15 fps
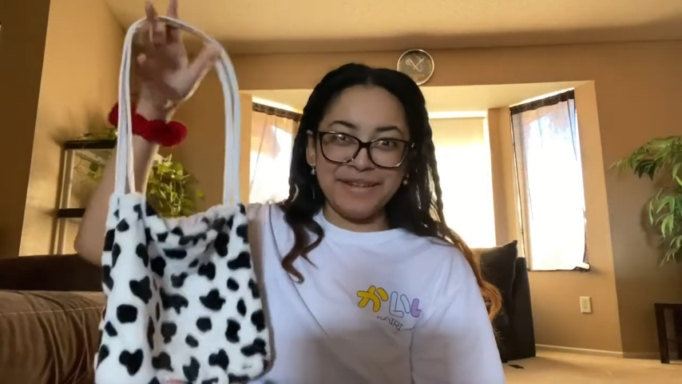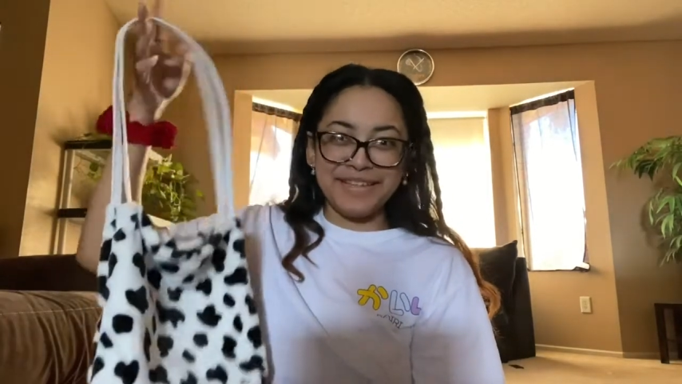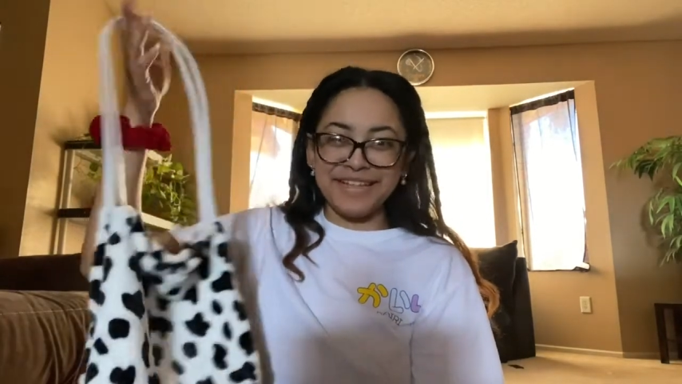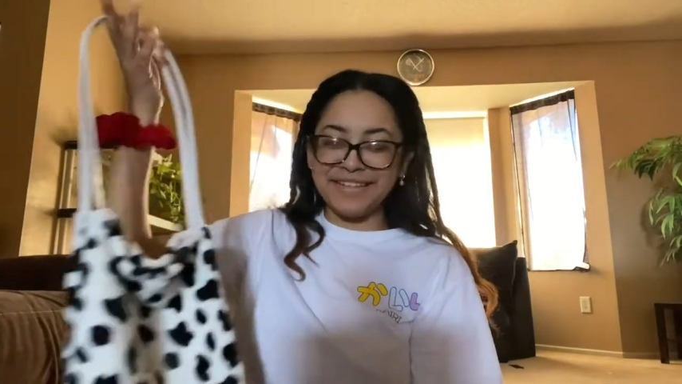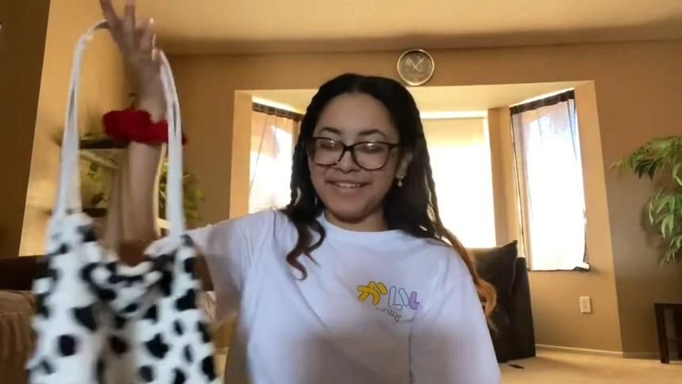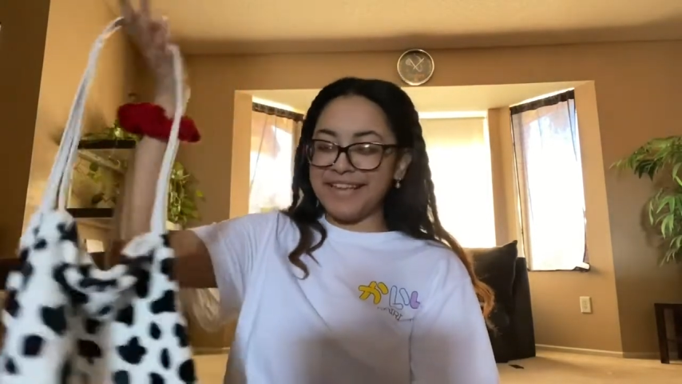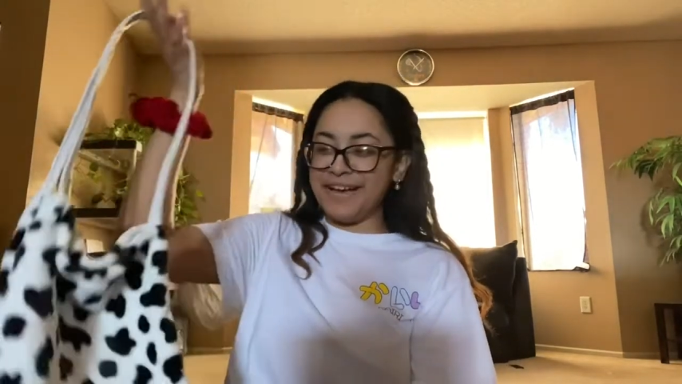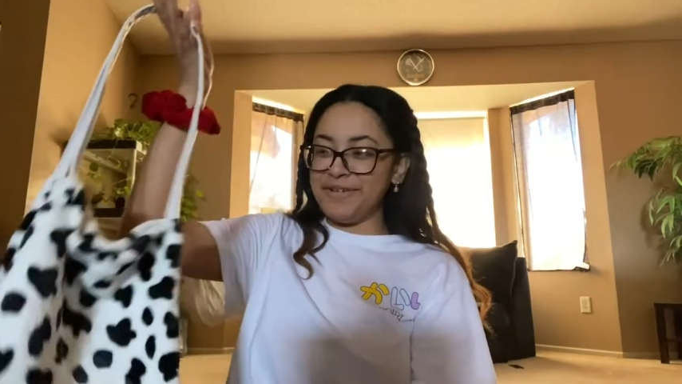Like
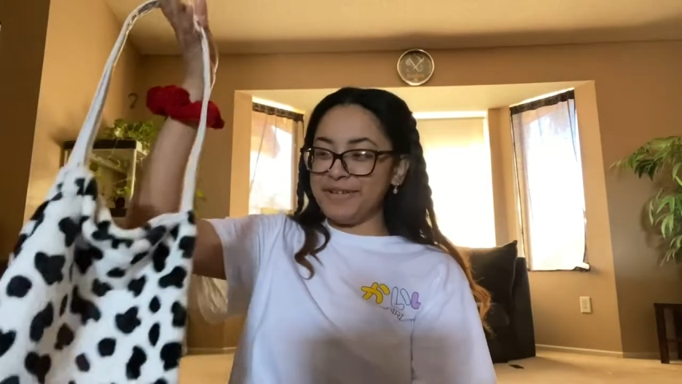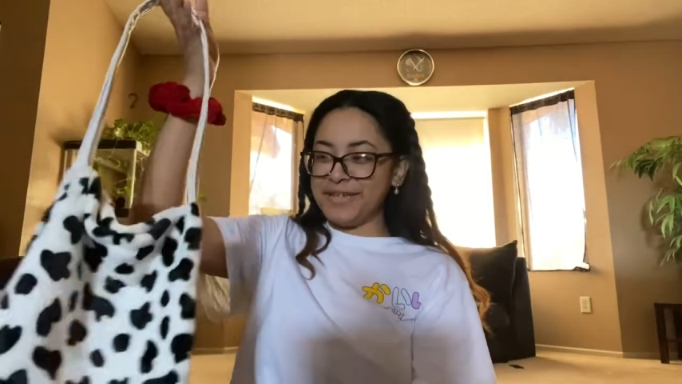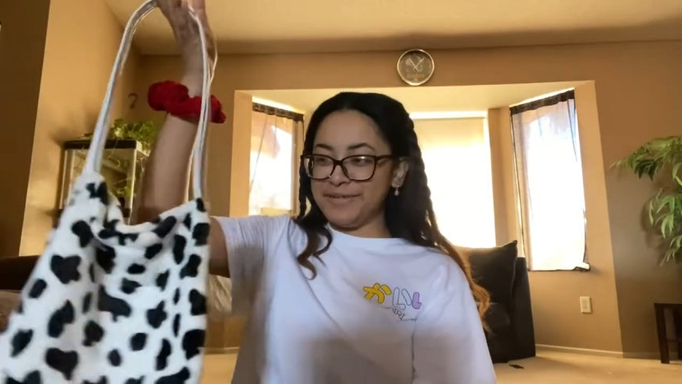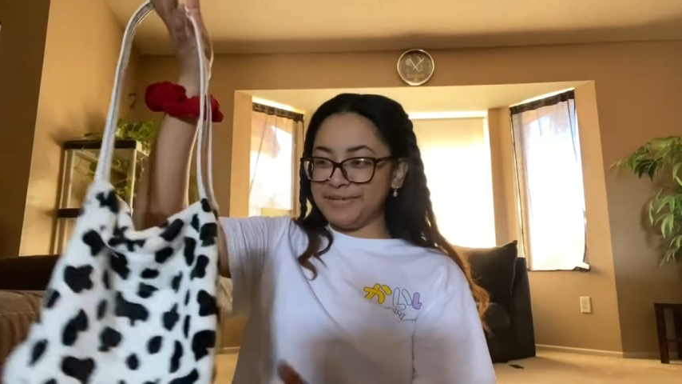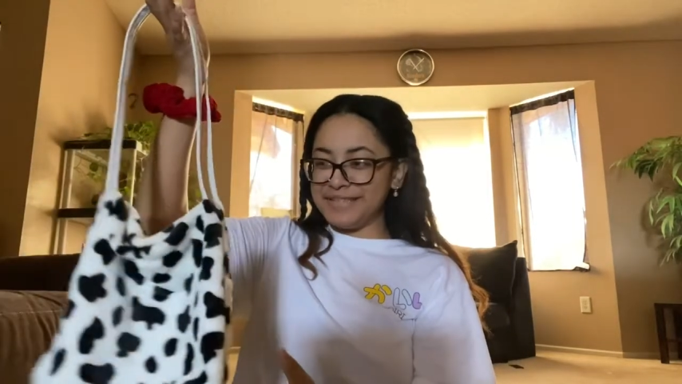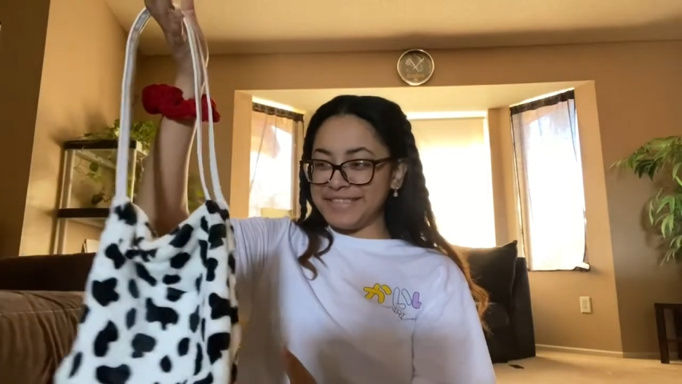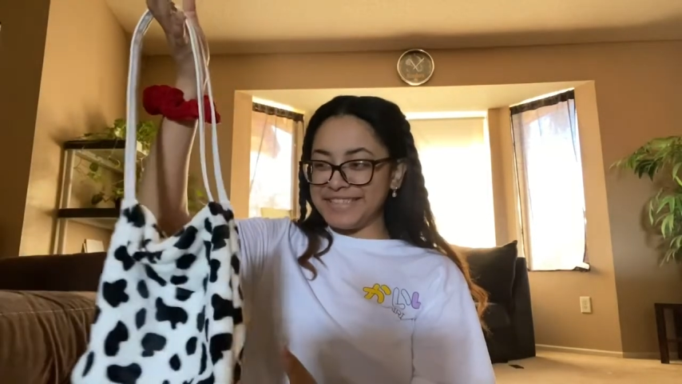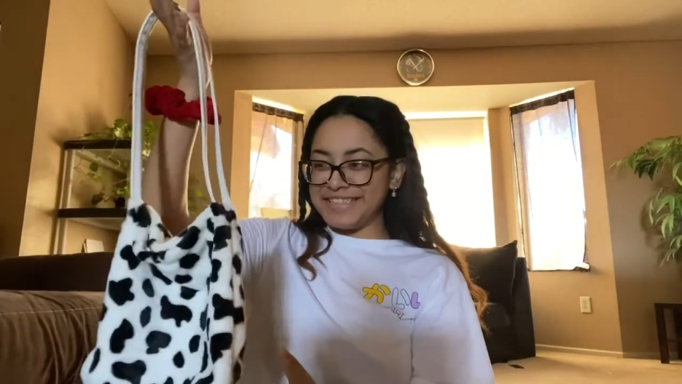look how
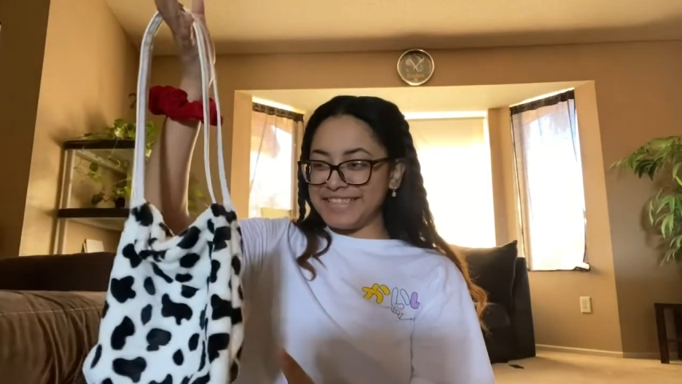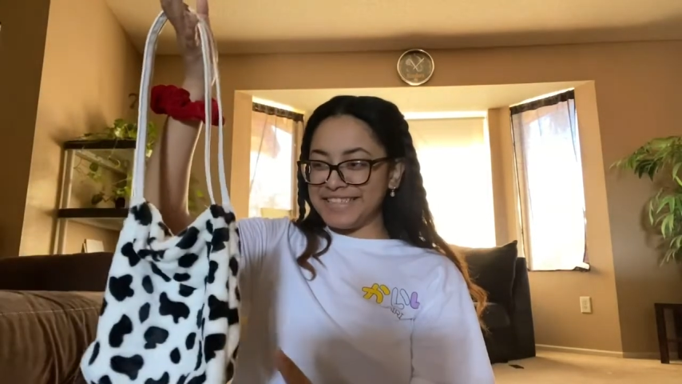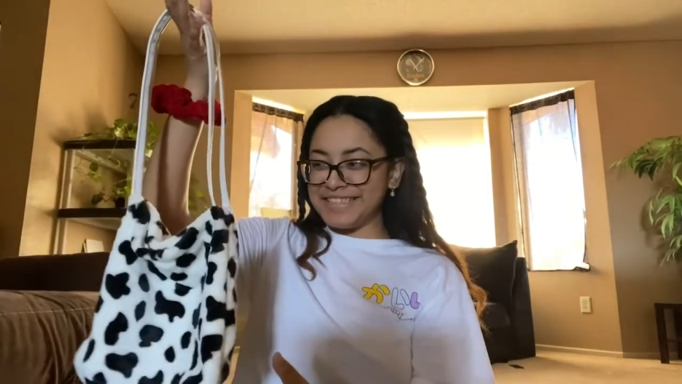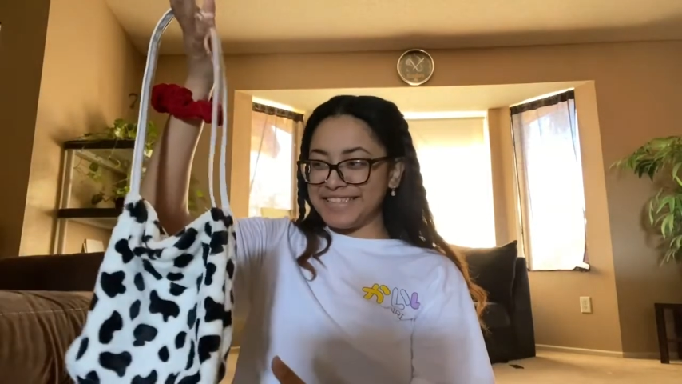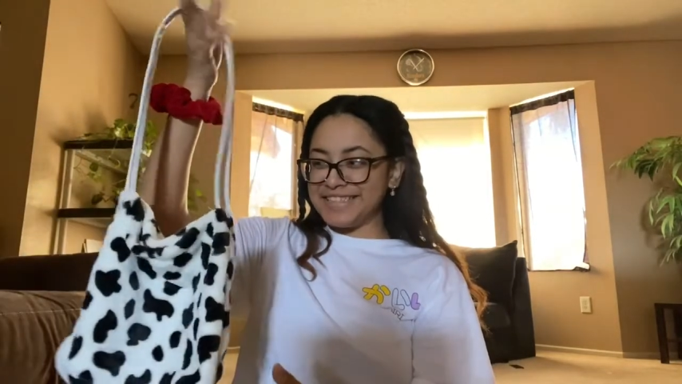cute this is.